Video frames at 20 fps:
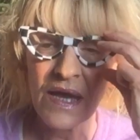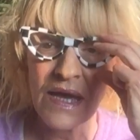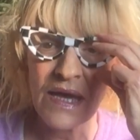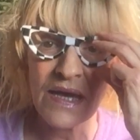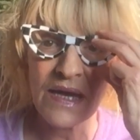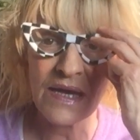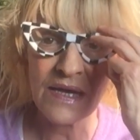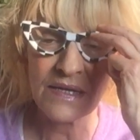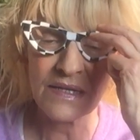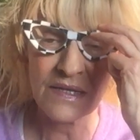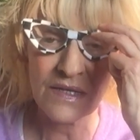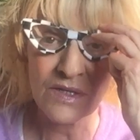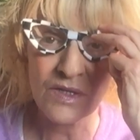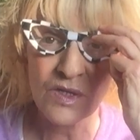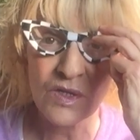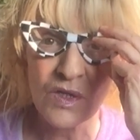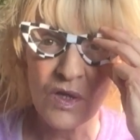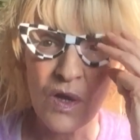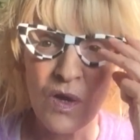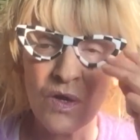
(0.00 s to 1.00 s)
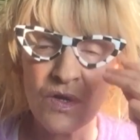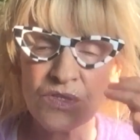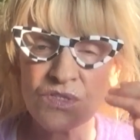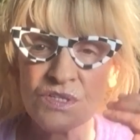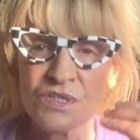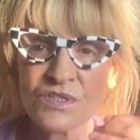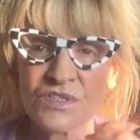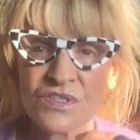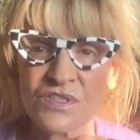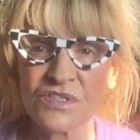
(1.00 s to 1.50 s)
and it
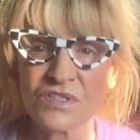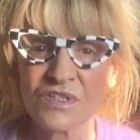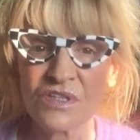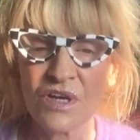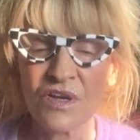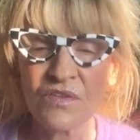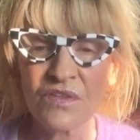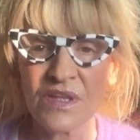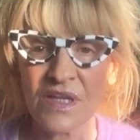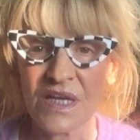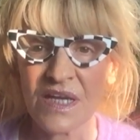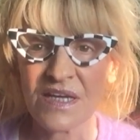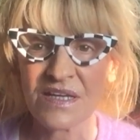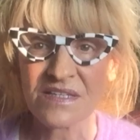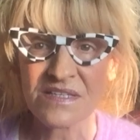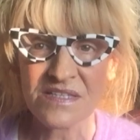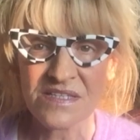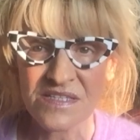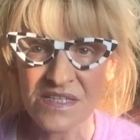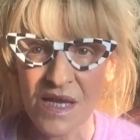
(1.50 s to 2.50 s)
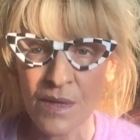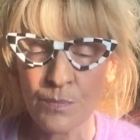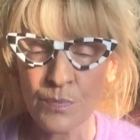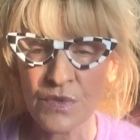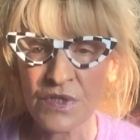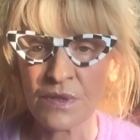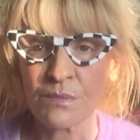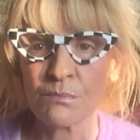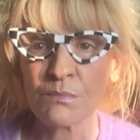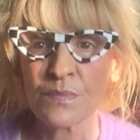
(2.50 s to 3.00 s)
causes
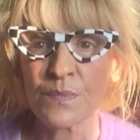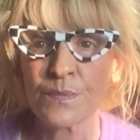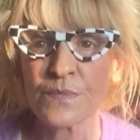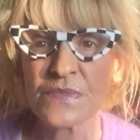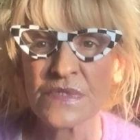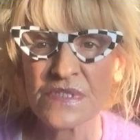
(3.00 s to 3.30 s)
non-acceptance